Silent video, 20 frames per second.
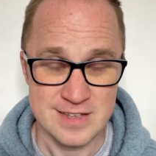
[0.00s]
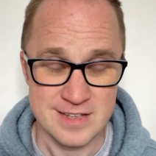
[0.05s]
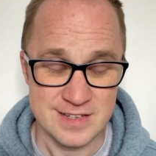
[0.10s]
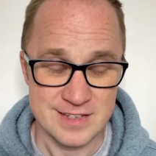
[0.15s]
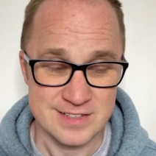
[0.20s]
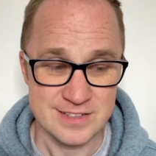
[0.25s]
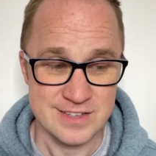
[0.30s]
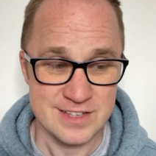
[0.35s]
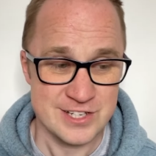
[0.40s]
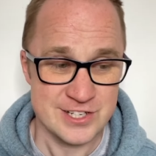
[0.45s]

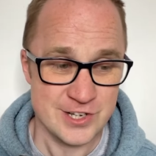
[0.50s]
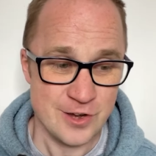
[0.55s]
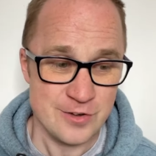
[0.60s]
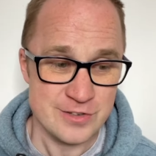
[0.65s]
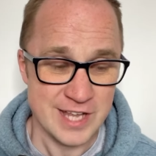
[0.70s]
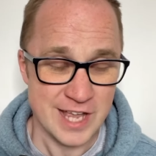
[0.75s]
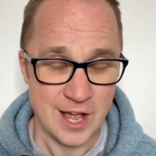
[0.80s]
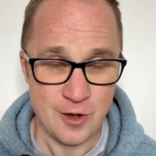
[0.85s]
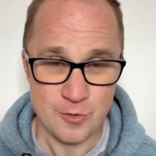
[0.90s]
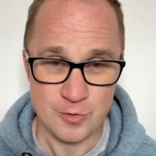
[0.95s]
So this shows
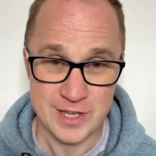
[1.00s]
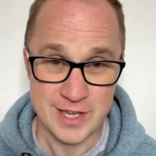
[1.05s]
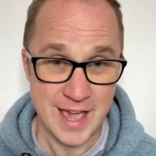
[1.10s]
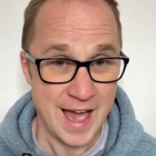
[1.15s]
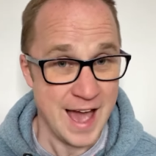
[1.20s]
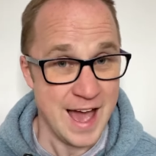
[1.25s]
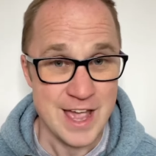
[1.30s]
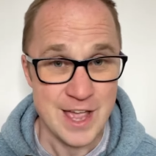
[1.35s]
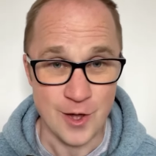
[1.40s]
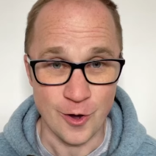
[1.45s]
how
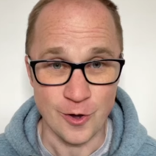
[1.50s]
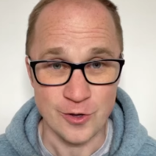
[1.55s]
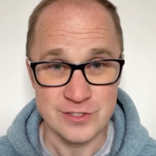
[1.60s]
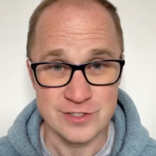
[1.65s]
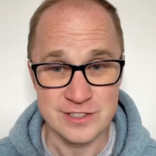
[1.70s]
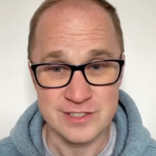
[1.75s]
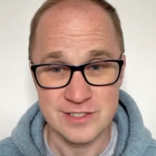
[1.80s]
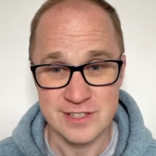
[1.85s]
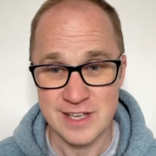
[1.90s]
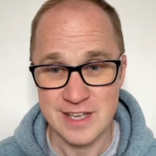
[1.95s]

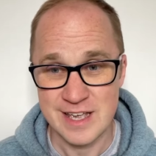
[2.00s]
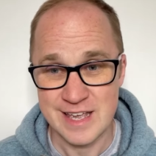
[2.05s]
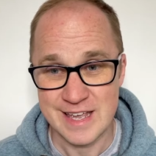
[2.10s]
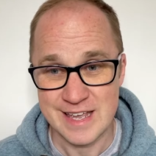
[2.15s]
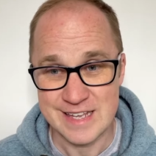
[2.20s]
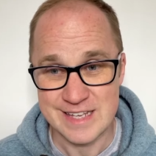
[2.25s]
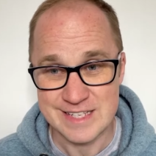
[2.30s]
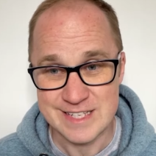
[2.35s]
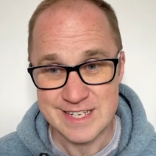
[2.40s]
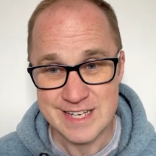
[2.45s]
chaos
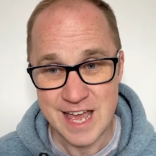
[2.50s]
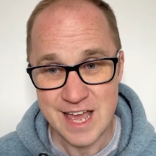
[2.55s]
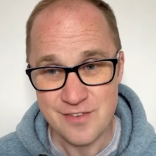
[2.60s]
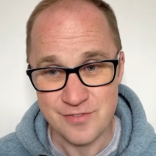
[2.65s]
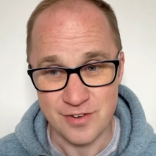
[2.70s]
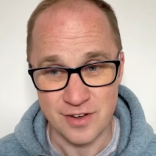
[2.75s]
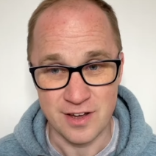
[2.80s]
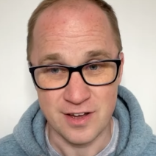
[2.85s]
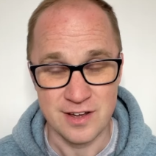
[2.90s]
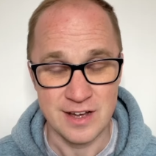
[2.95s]
is
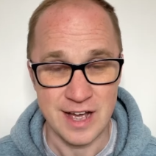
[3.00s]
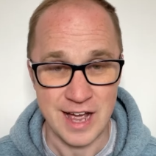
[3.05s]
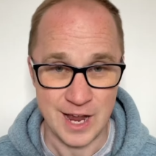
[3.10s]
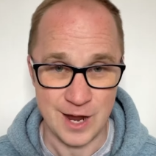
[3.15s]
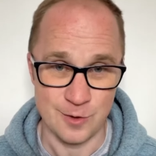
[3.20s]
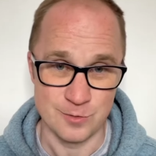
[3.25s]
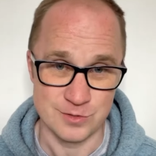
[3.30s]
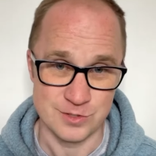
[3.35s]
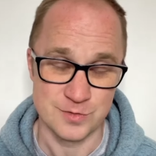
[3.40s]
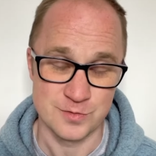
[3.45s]
never
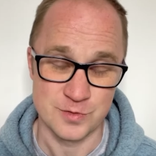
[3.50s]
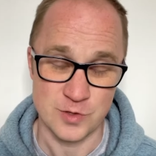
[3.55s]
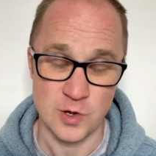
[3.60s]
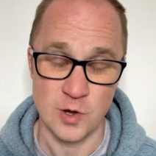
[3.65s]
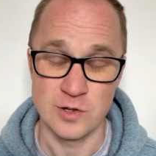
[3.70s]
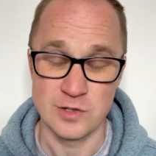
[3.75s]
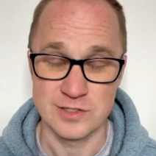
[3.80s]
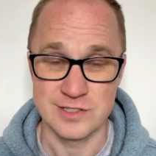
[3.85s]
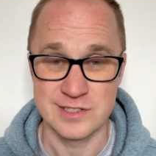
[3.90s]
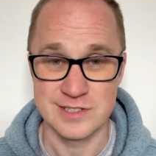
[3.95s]
out of
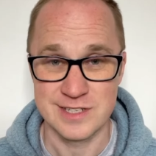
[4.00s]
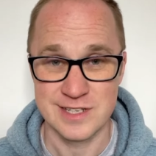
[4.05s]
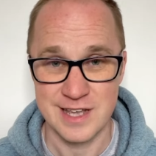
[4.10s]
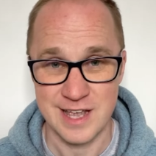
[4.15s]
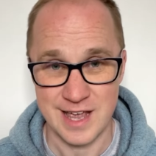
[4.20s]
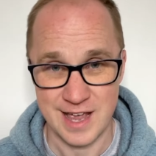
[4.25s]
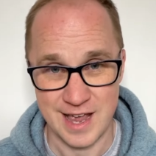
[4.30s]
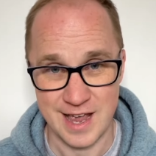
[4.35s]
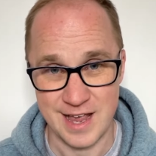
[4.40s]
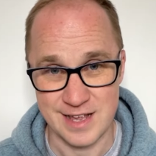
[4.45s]
God's
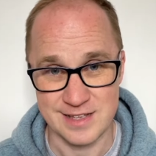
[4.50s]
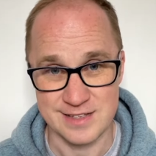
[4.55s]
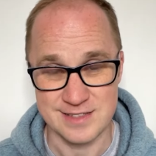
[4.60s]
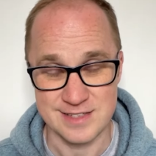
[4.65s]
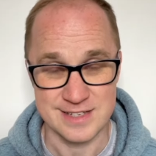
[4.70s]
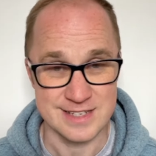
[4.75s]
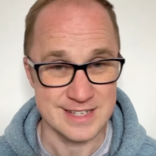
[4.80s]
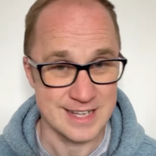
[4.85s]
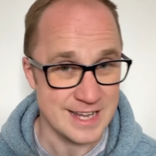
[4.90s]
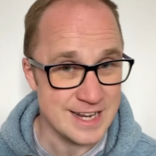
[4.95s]
hands
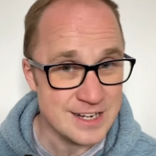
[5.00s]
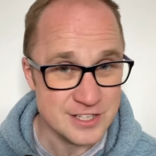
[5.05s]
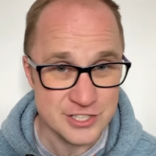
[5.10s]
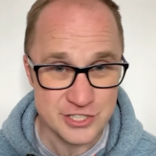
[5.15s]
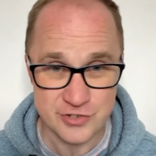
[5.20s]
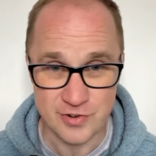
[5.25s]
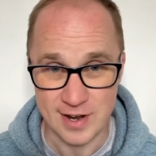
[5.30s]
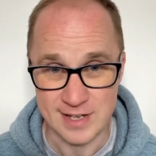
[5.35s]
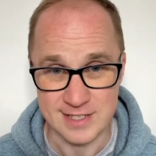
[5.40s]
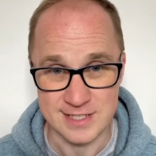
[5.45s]
and is
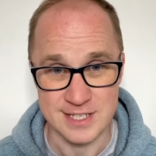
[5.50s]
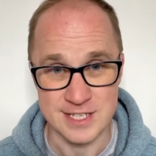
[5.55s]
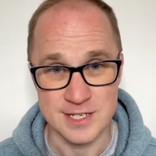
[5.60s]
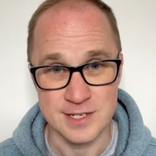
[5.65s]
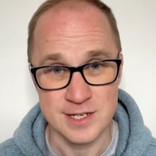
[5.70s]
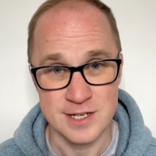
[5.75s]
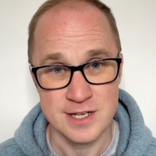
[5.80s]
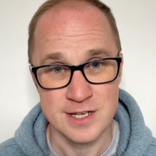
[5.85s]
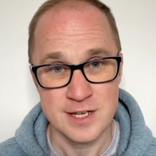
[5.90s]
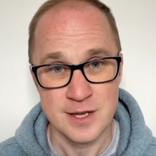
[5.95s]
illustrated
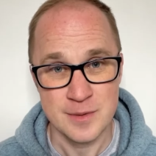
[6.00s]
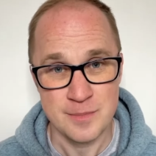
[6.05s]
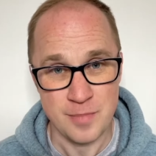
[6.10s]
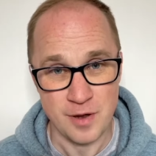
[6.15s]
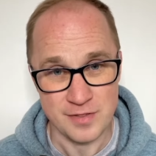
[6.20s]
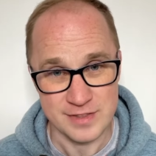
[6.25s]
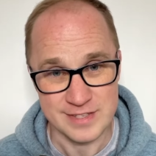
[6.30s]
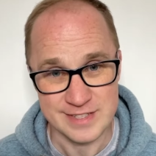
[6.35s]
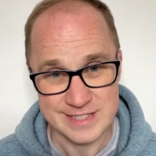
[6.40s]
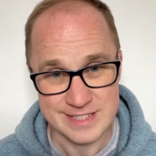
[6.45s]
by
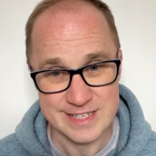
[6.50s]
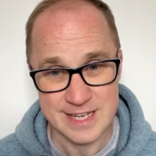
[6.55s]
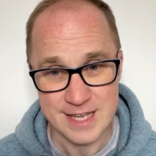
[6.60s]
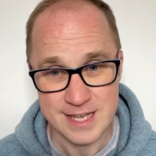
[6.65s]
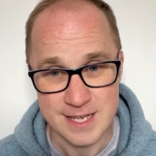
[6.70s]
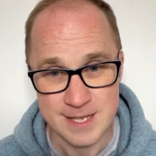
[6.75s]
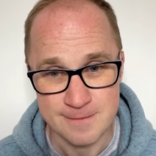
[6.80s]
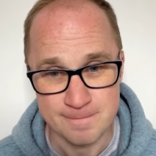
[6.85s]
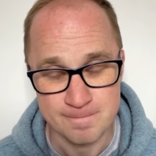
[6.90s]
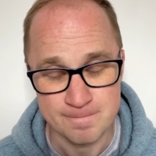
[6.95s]
the
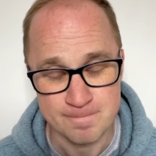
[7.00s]
sea.